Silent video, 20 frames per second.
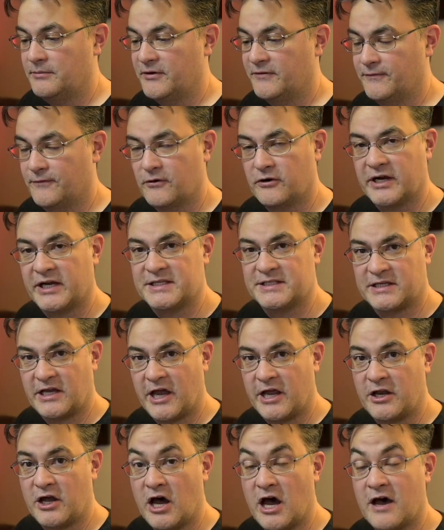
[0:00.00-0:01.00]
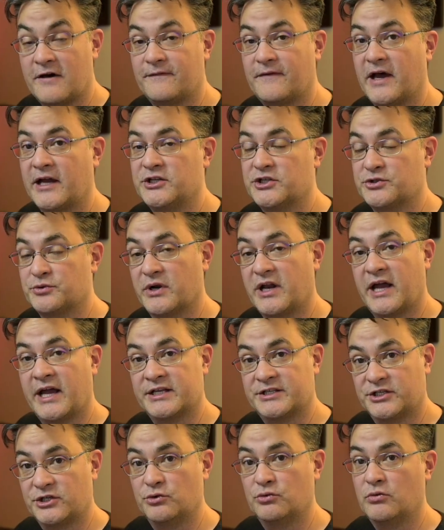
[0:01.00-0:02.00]
before I sign off, I just want
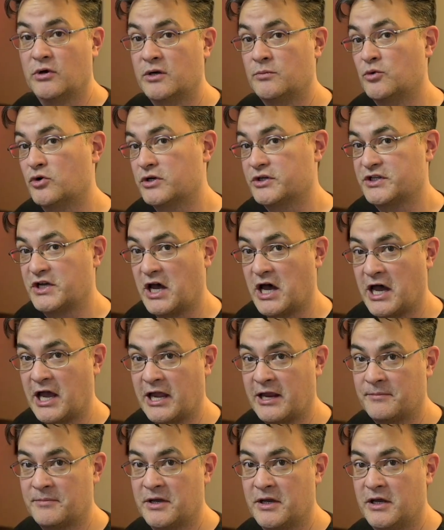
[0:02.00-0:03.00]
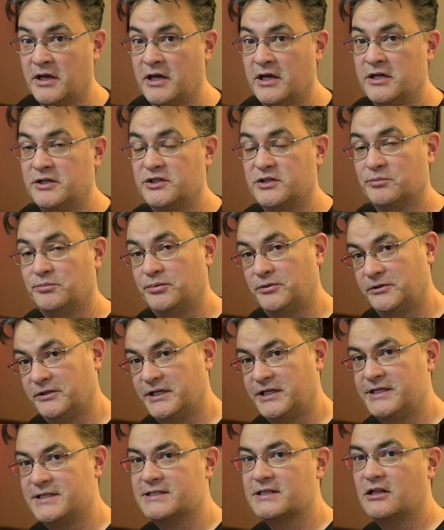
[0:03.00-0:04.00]
to ask you one more time to
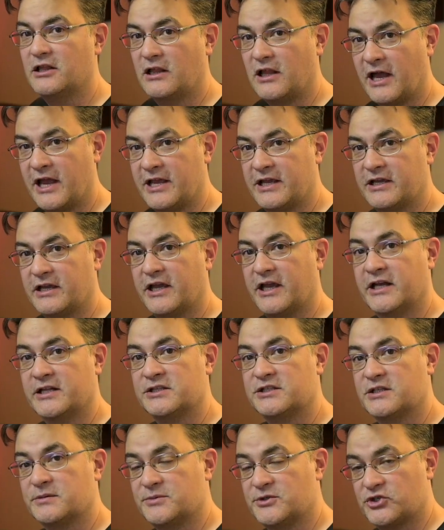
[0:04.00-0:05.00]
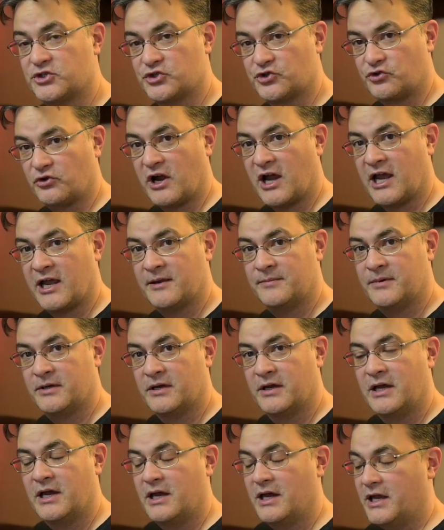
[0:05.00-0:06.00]
please like and
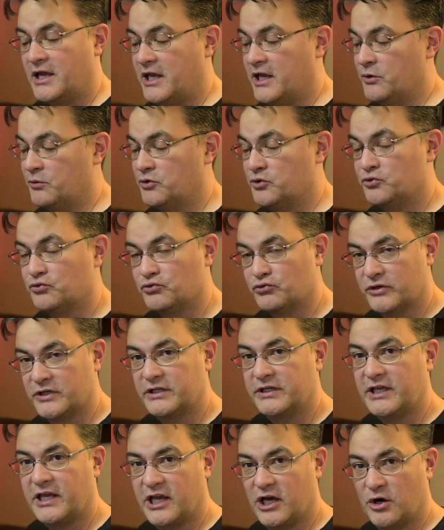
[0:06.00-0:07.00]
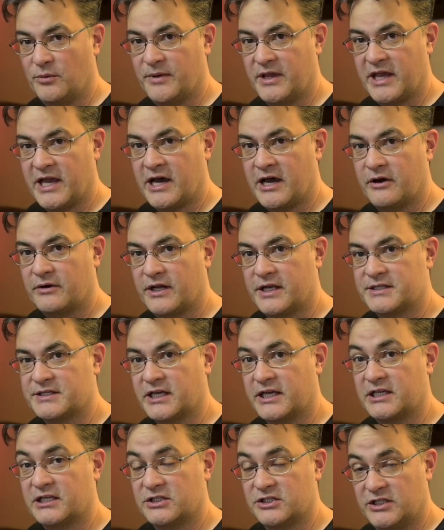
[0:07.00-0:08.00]
subscribe. It would really help me out
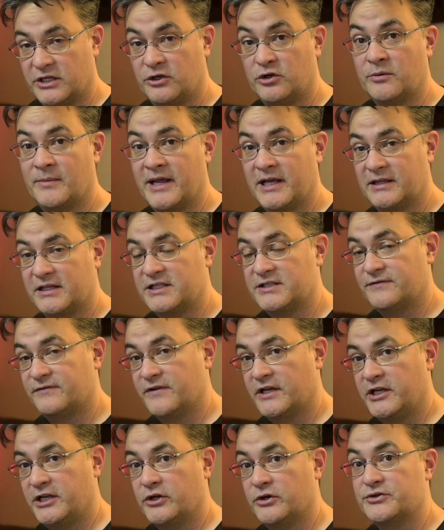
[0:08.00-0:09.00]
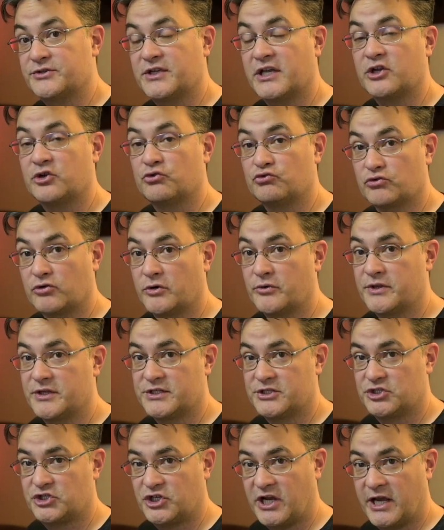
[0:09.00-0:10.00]
as I continue to make these videos and grow
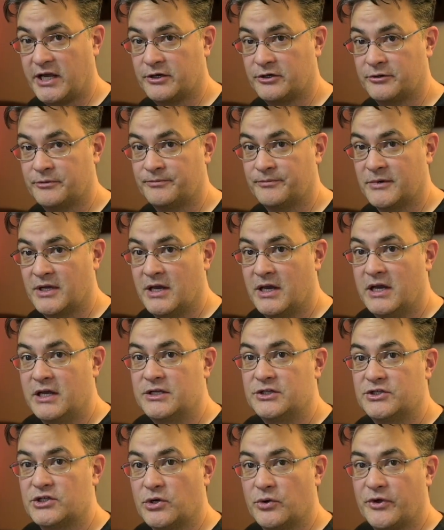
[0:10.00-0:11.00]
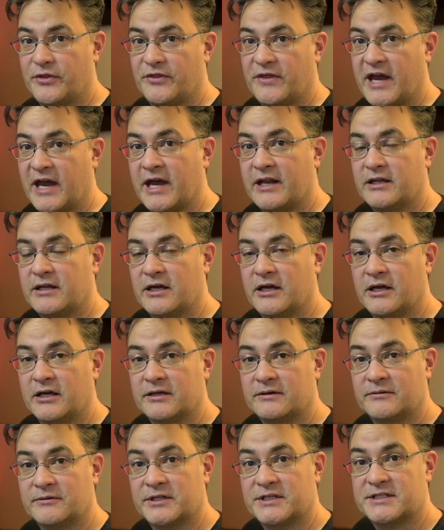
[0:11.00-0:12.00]
this channel. So with that,
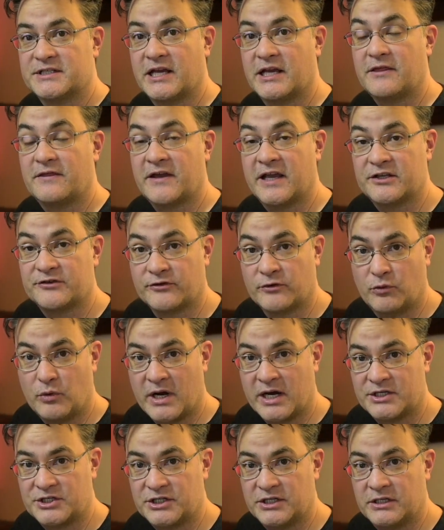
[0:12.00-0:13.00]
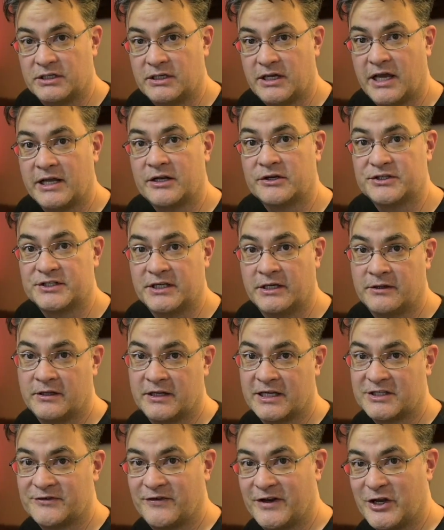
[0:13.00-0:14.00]
I want to say thanks for watching, and I'll see you
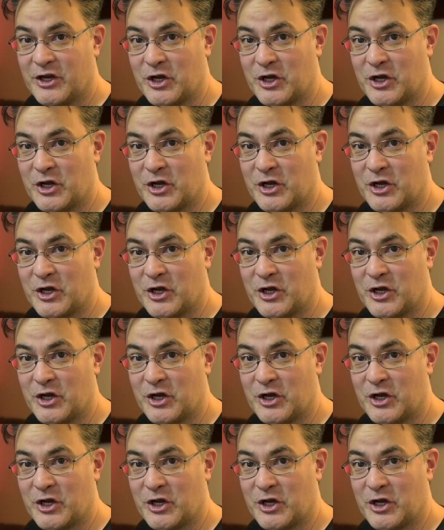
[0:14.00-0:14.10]
in the next